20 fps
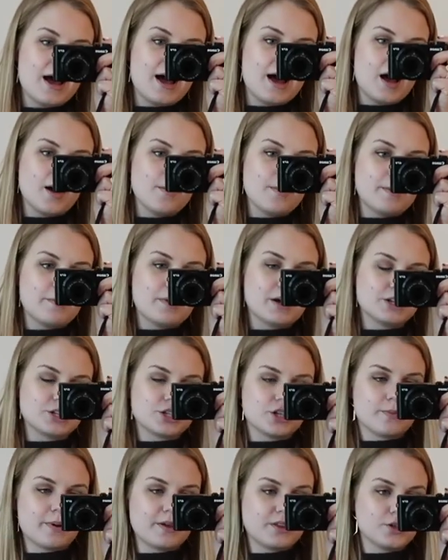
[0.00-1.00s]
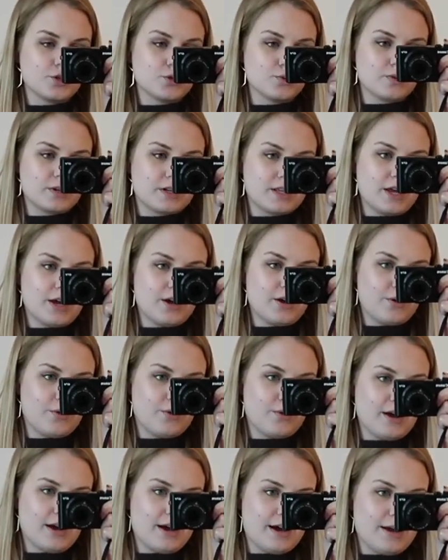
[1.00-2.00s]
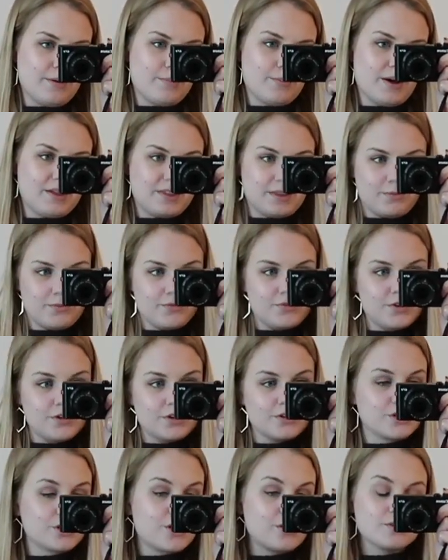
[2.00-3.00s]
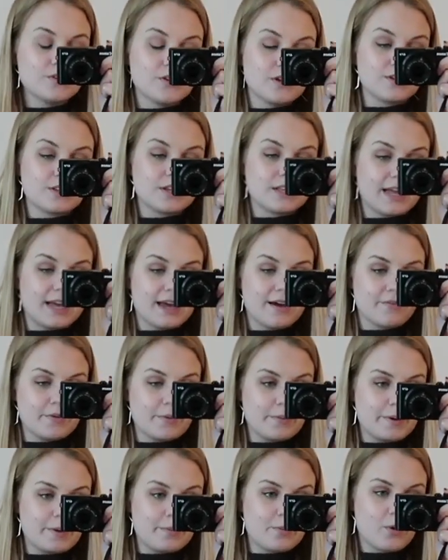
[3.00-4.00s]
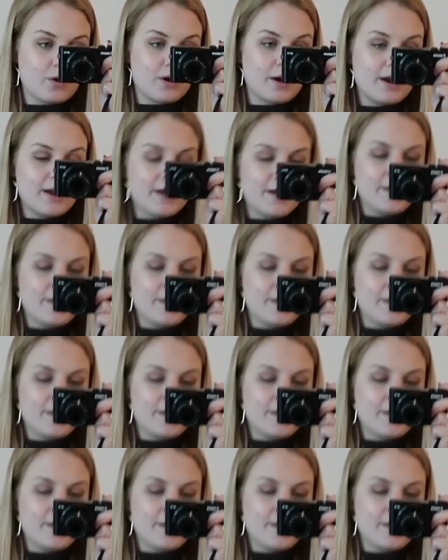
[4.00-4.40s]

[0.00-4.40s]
Um, I'm not sure about the jewelry though. I bought them a few years ago, so I don't think they have them anymore.